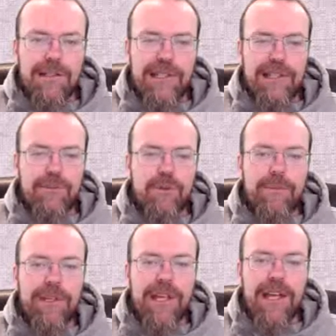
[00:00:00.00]
Did the
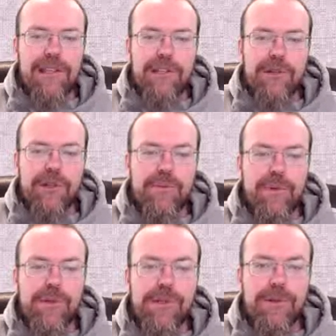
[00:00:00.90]
Roman Catholic Church
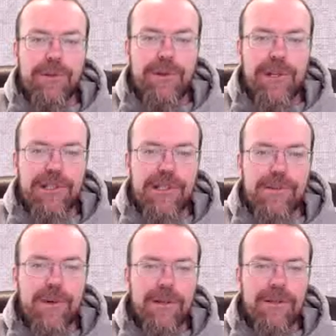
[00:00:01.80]
persecute Christians?
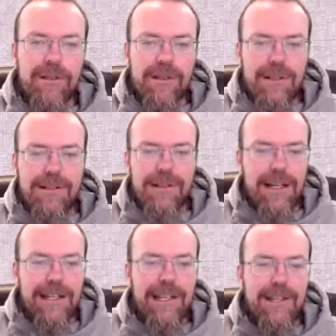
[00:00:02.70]
Well,
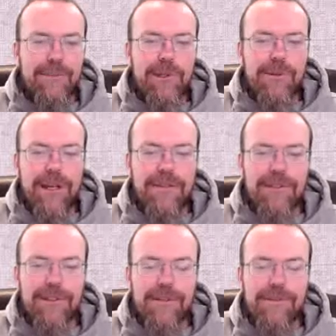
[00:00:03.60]
again, we don't have to
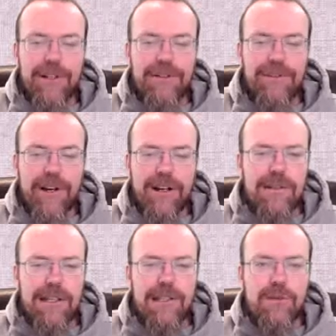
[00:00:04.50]
look very far.
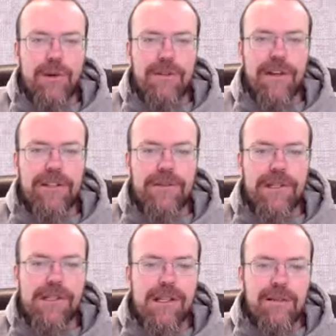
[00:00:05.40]
In the
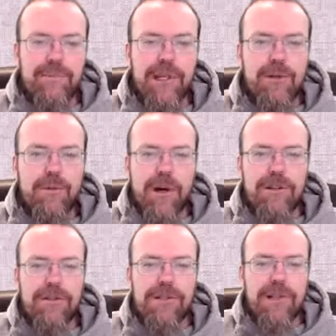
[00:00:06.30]
1200s, Peter
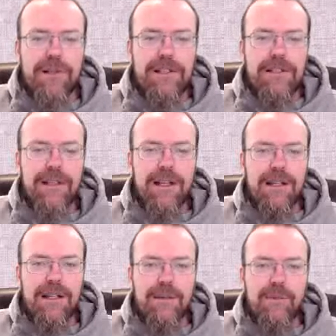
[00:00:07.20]
Waldo started
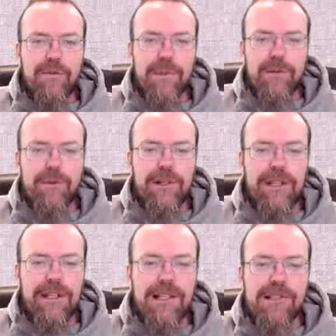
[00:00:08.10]
uh, a movement where
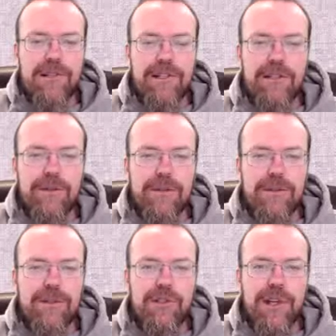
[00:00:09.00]
he, he started to,
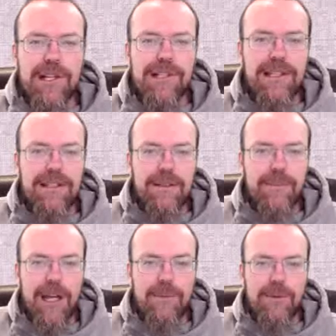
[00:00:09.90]
to translate the
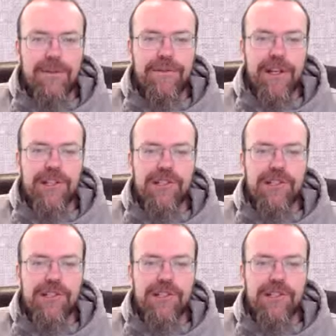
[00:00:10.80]
Bible in French,